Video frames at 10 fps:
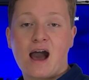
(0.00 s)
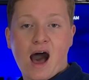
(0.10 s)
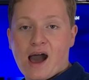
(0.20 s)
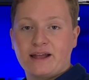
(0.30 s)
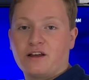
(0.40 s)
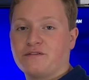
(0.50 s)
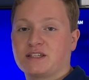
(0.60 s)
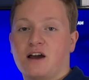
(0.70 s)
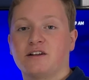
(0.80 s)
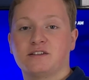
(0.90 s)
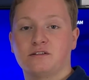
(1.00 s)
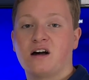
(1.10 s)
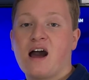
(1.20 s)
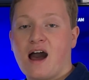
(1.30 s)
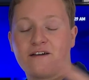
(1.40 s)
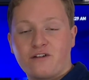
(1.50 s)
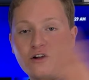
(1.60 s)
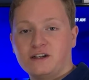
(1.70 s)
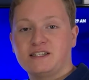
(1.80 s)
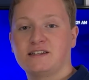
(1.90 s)
I love this console. I've
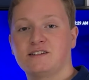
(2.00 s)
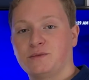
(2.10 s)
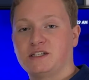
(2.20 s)
already said it so many